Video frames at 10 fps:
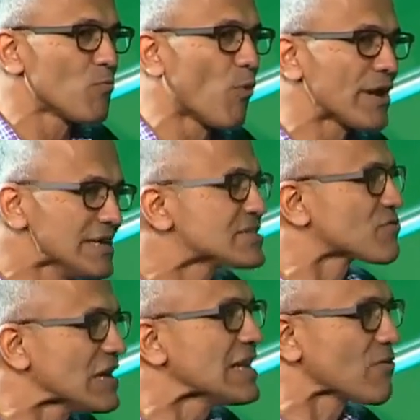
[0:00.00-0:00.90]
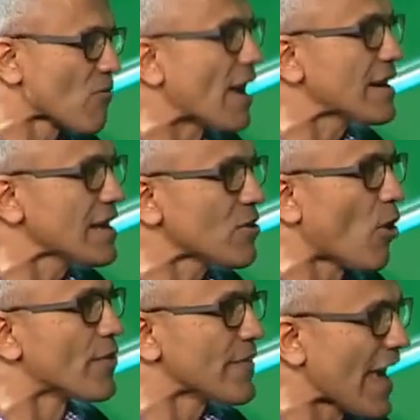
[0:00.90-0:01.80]
what is really running
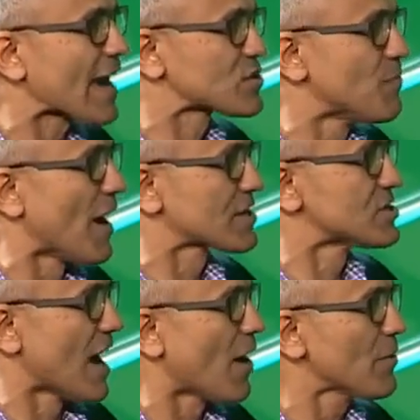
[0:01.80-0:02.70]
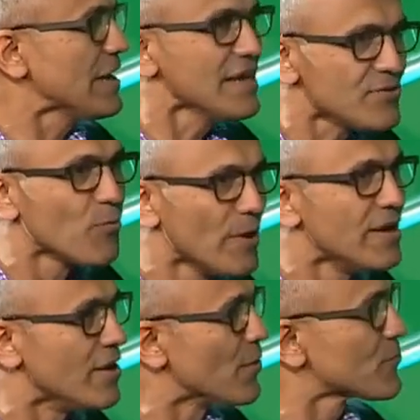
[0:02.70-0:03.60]
on the Xbox now. It is
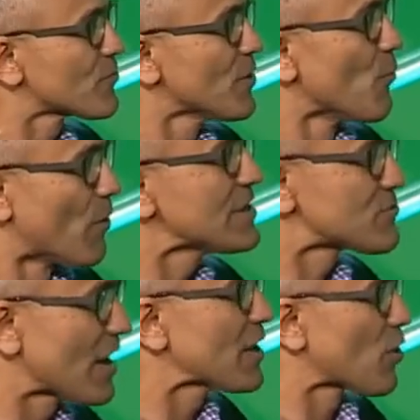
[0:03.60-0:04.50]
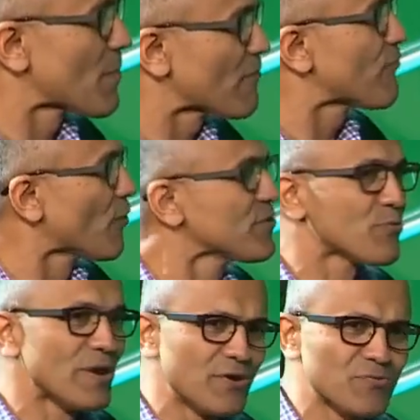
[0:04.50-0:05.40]
Windows. What is running on my phone is
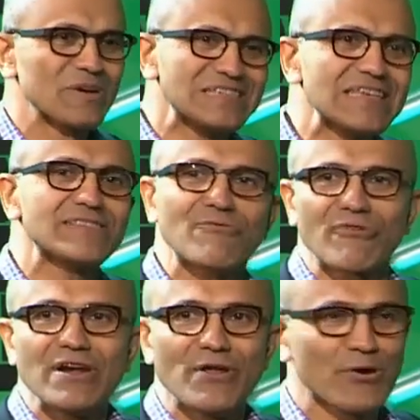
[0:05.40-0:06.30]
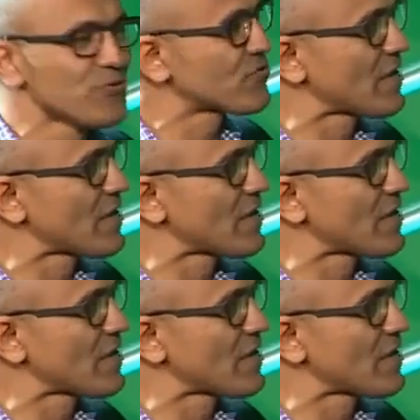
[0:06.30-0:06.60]
Windows. But is it the Windows